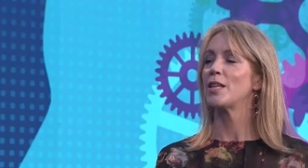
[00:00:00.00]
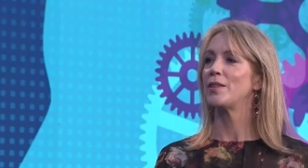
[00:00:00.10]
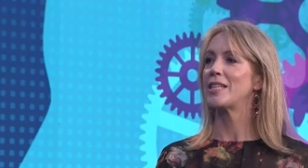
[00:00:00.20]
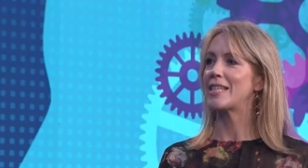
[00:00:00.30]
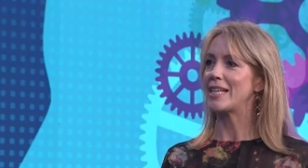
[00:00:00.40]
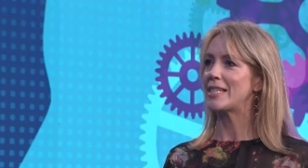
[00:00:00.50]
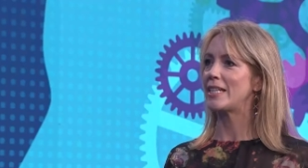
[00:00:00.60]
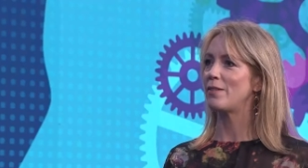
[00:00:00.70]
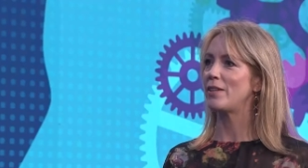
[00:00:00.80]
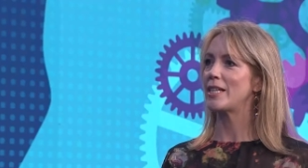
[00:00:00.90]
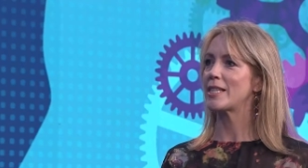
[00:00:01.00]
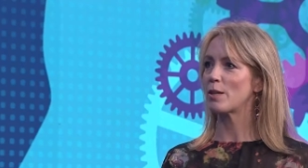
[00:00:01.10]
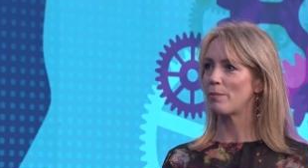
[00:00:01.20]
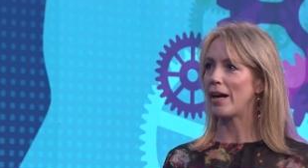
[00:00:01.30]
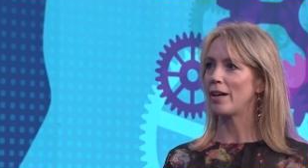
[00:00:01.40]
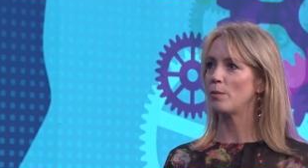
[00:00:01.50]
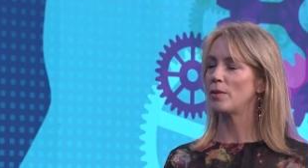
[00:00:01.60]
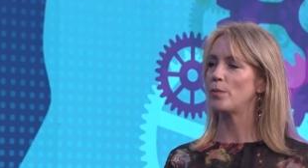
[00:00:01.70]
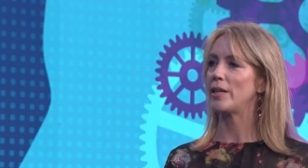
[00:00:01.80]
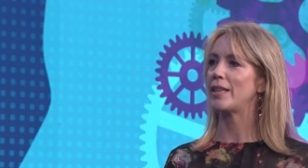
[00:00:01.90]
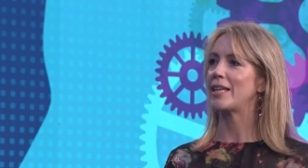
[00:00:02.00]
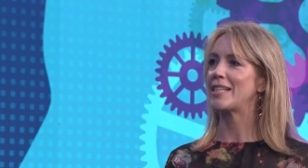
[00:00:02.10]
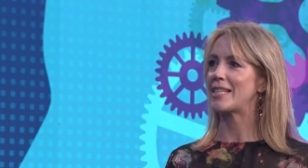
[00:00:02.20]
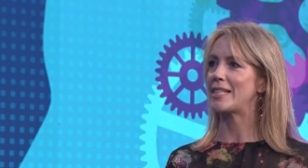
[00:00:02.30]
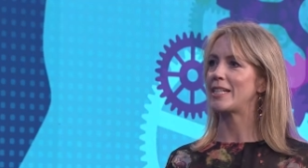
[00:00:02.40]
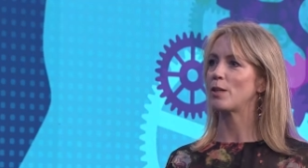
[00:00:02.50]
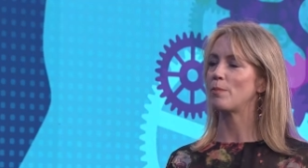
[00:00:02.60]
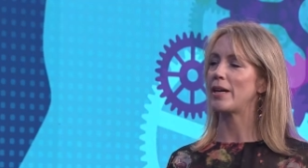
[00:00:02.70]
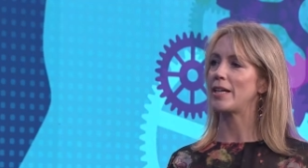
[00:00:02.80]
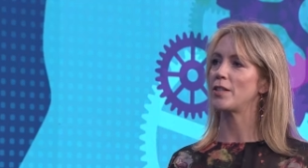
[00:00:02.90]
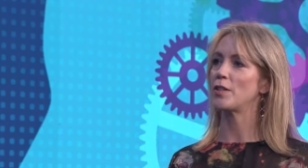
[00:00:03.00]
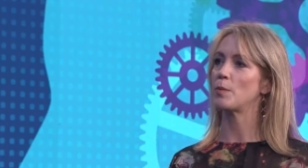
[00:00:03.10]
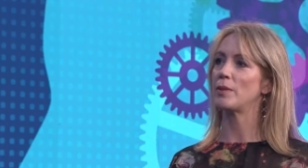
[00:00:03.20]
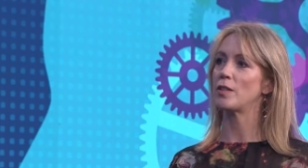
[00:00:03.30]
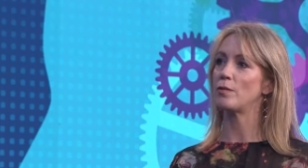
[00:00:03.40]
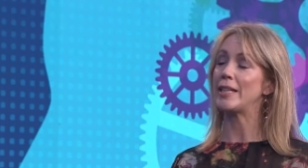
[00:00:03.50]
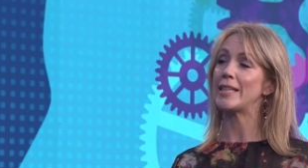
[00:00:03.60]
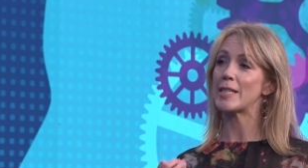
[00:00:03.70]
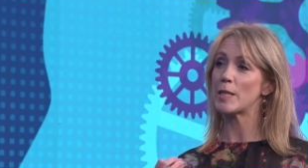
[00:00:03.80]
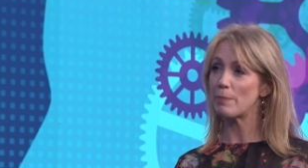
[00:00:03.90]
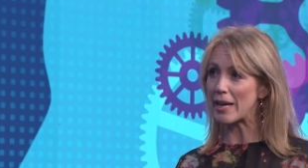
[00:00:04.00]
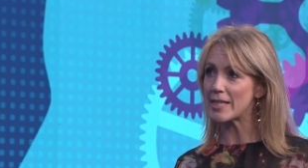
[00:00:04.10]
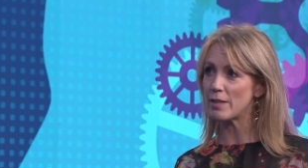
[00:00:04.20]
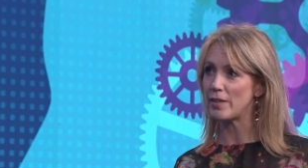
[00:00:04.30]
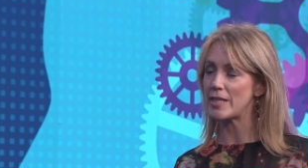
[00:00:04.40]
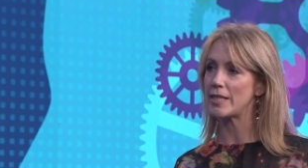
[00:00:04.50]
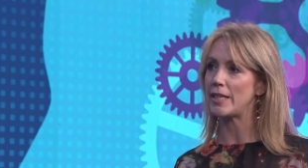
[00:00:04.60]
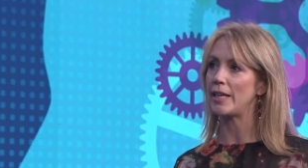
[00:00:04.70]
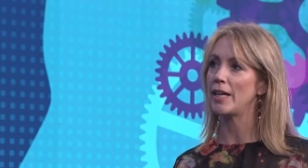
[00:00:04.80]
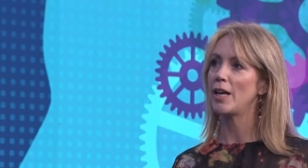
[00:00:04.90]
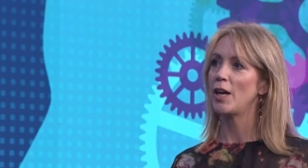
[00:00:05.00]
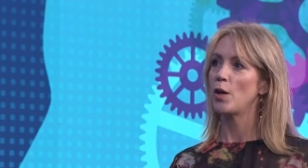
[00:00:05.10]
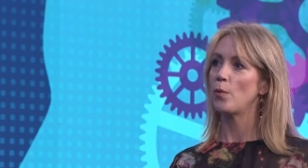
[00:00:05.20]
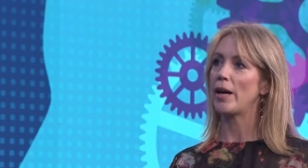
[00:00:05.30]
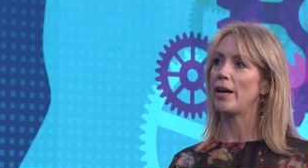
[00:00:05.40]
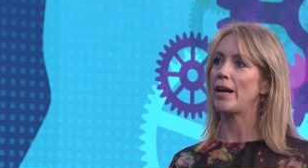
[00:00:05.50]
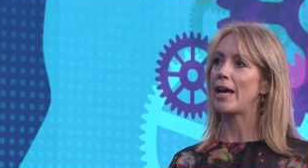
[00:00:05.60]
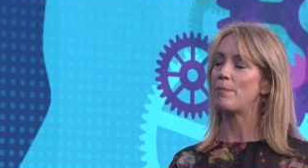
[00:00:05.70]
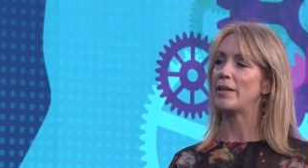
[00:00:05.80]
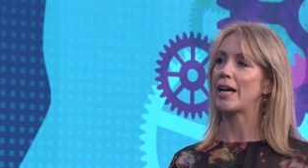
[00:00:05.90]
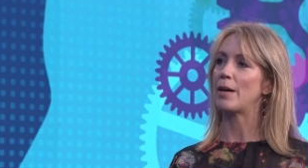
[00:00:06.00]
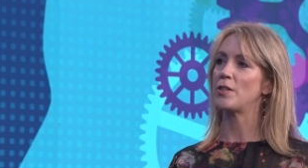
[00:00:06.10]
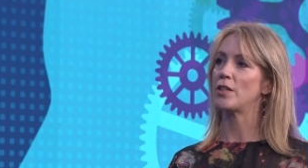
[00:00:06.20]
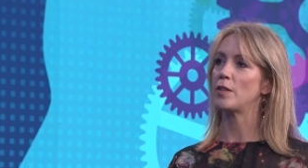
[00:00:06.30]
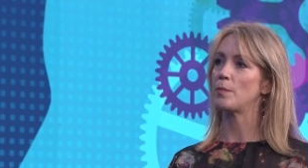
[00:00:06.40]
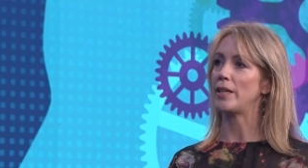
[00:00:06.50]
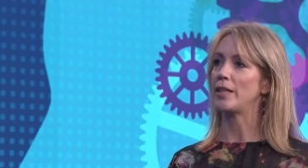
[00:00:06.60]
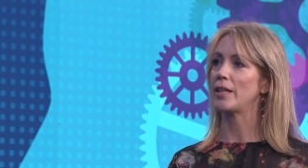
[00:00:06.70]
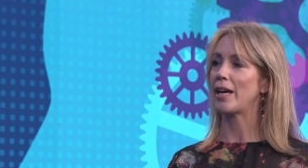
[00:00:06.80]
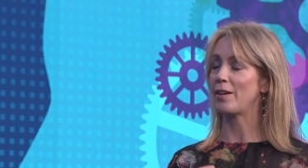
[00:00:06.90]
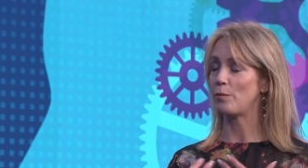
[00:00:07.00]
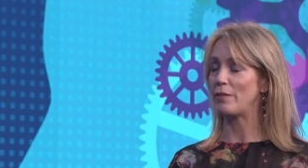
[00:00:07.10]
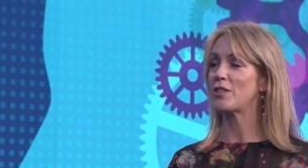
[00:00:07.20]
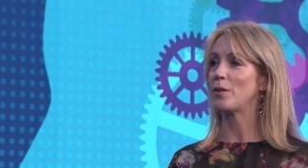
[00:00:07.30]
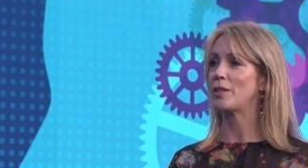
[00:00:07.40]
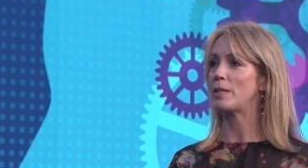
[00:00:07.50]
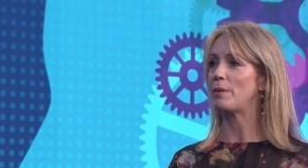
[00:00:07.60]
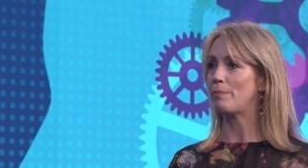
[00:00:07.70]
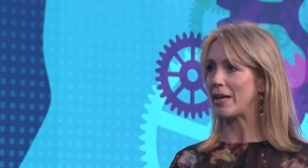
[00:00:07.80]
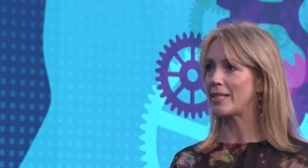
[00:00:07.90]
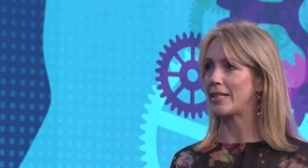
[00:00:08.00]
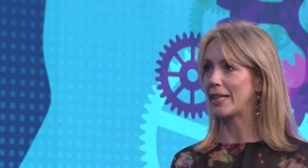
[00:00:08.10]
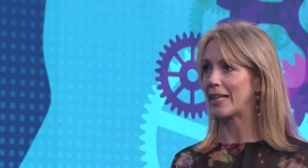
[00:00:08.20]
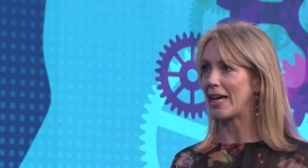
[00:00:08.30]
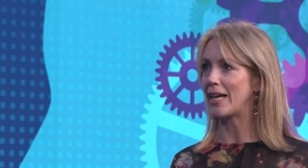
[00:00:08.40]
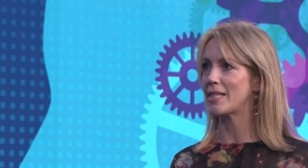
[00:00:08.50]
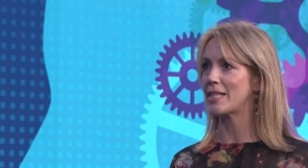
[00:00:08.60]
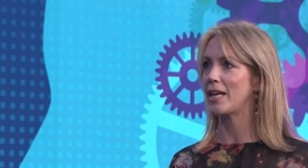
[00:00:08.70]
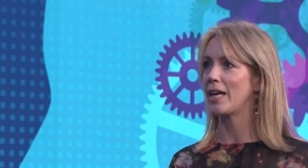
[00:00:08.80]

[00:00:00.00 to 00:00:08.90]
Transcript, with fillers: So the sensitivity is comparable with existing competitors, but it's really the specificity where EpiCapture has been, uh, we've shown it to be best in class.